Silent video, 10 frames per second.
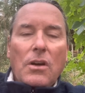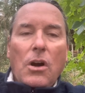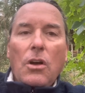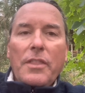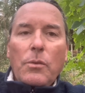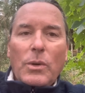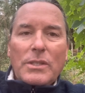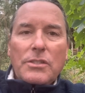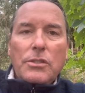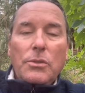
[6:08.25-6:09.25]
All they want
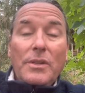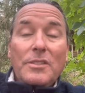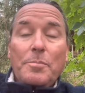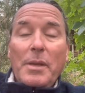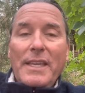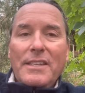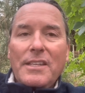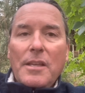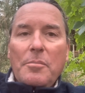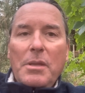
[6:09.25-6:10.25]
to do is paint
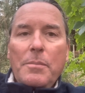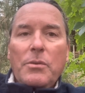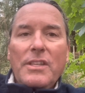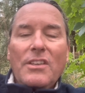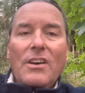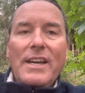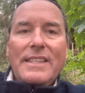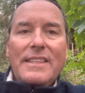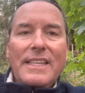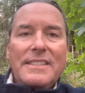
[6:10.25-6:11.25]
people in the light
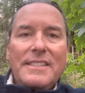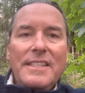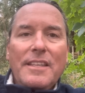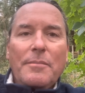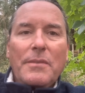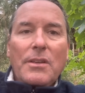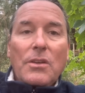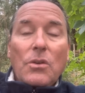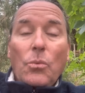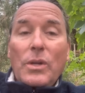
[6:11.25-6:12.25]
that they see them
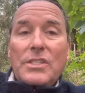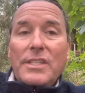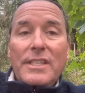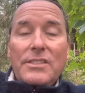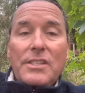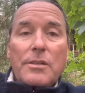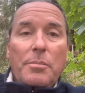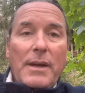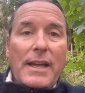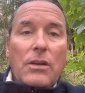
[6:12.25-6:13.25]
which is either
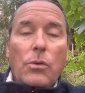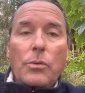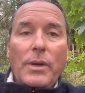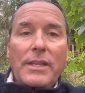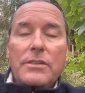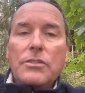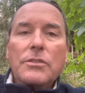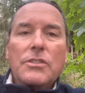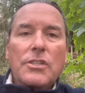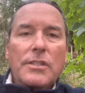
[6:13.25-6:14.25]
black or white. There's no
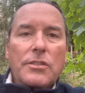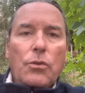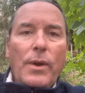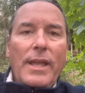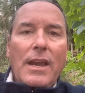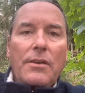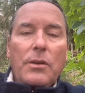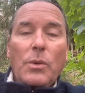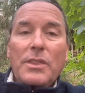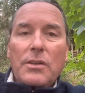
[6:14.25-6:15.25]
such thing as a gray area
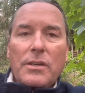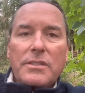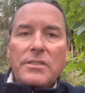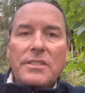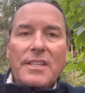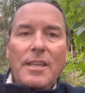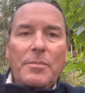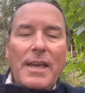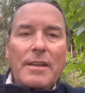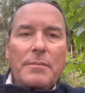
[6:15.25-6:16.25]
with a narcissist. Keep
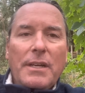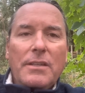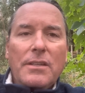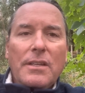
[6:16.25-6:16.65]
that in mind.